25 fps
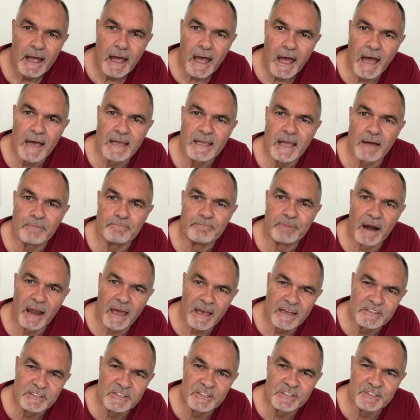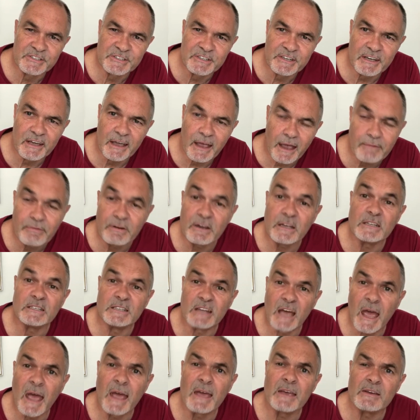I am blessed. Every
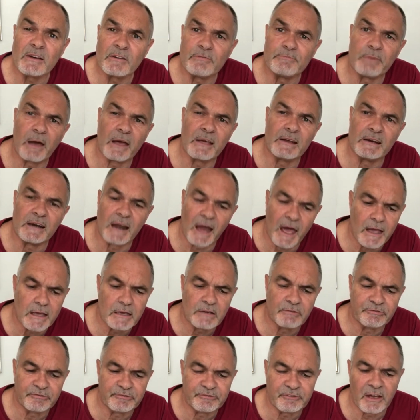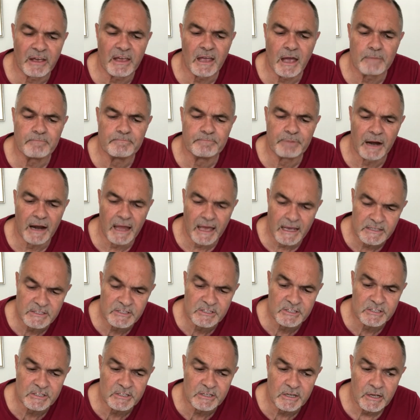day of my life, I am
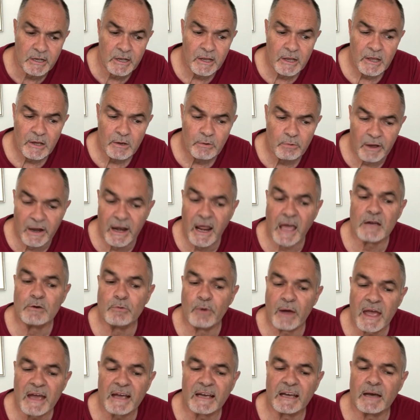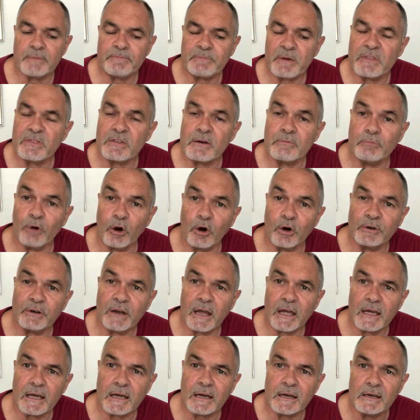blessed. When I wake up in the
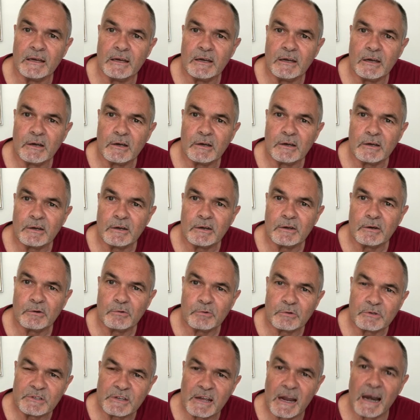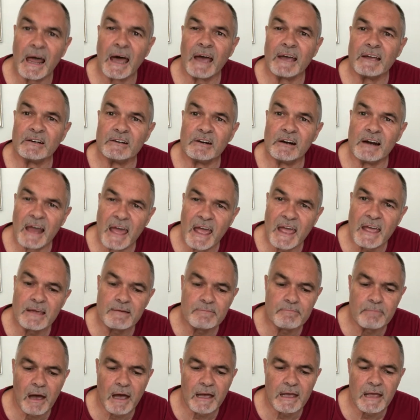morning, till I
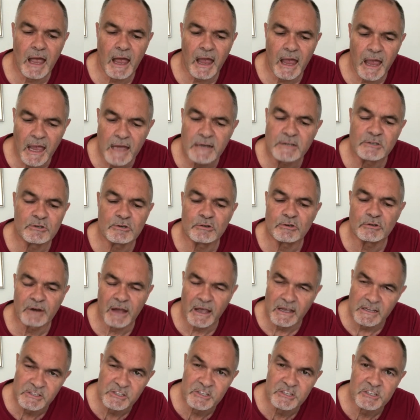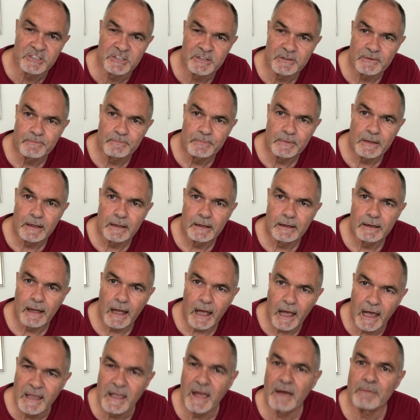lay my head to rest,
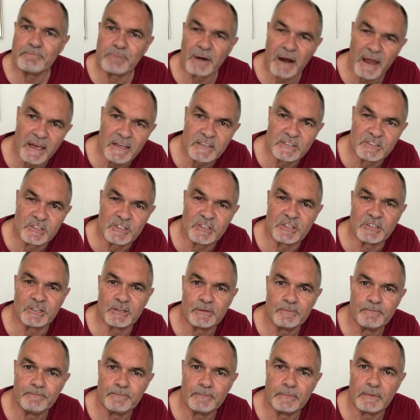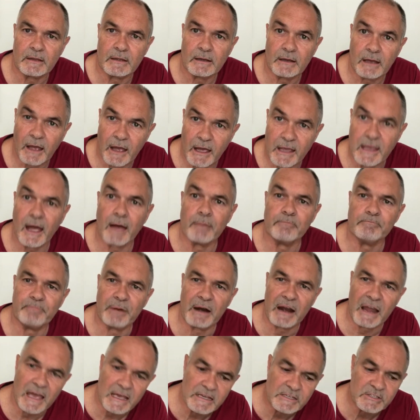I am blessed. I am
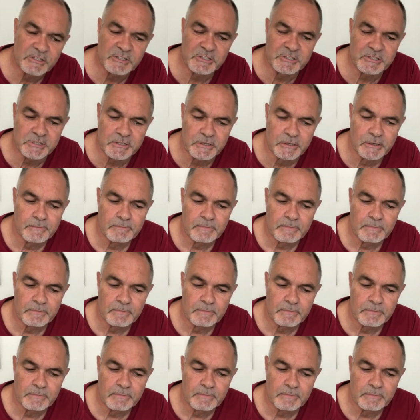blessed.